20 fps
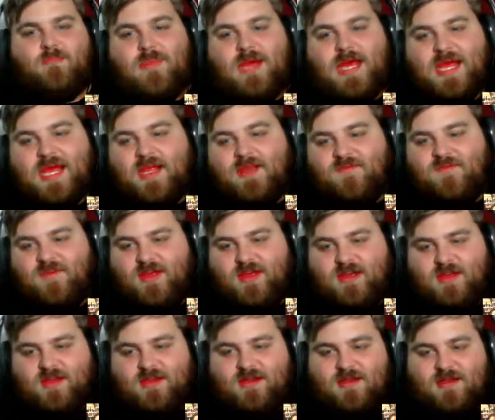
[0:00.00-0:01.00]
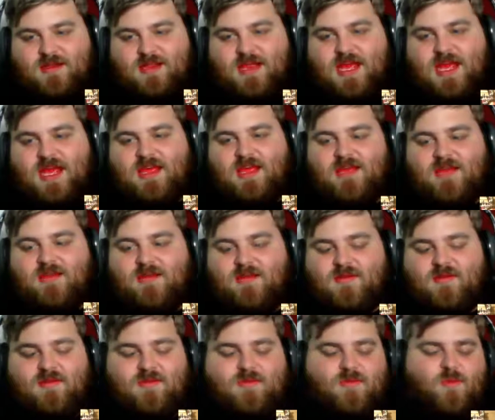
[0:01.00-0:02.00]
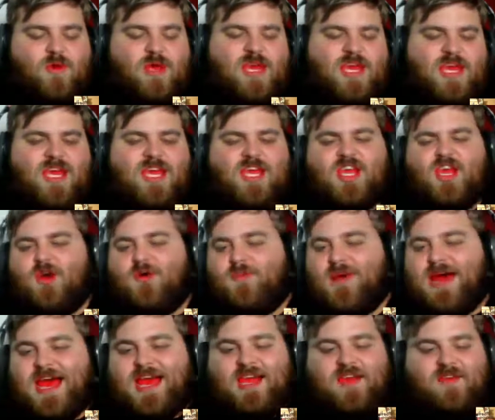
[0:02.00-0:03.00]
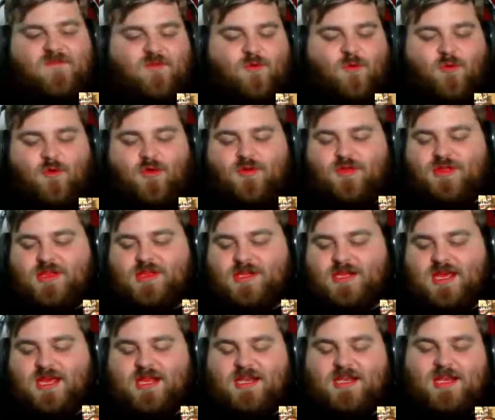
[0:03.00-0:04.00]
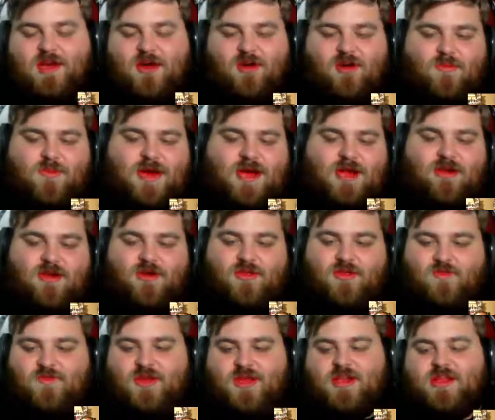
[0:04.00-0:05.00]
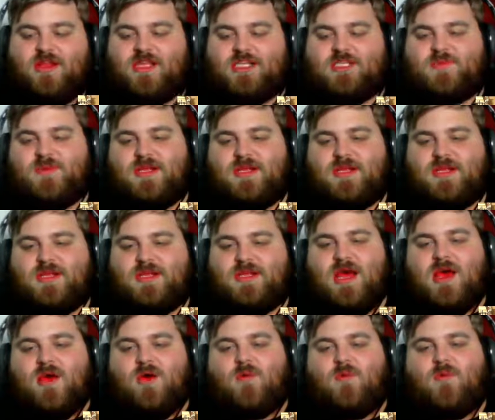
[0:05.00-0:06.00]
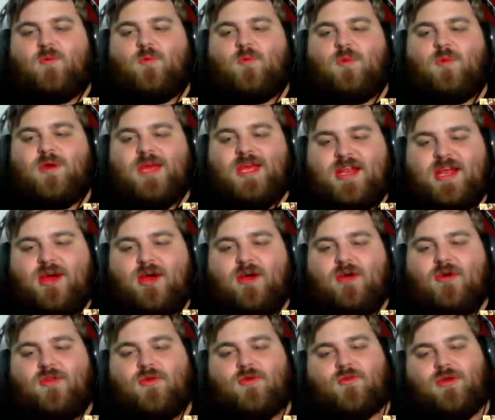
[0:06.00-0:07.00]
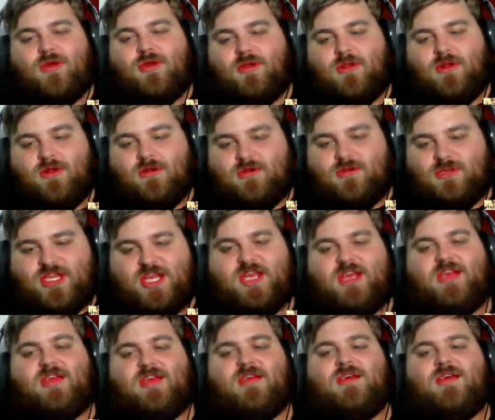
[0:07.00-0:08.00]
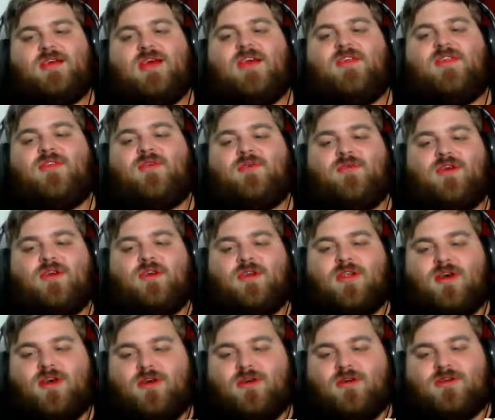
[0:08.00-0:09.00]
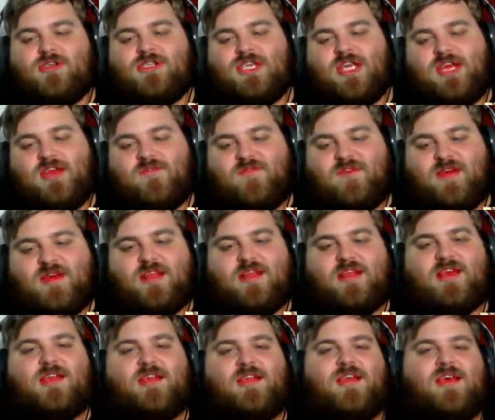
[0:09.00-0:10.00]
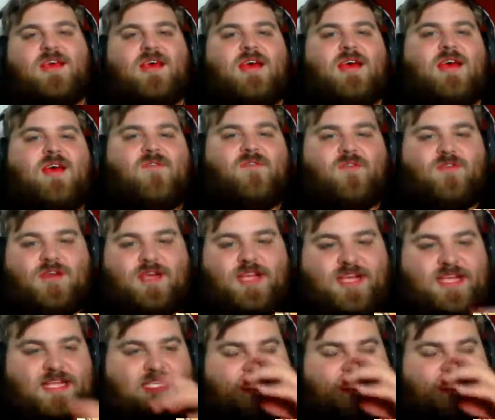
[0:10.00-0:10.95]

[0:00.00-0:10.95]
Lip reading: main villain. And we can go back and forth and talk about other villains, but we know the real OG. And the real OG villain for DC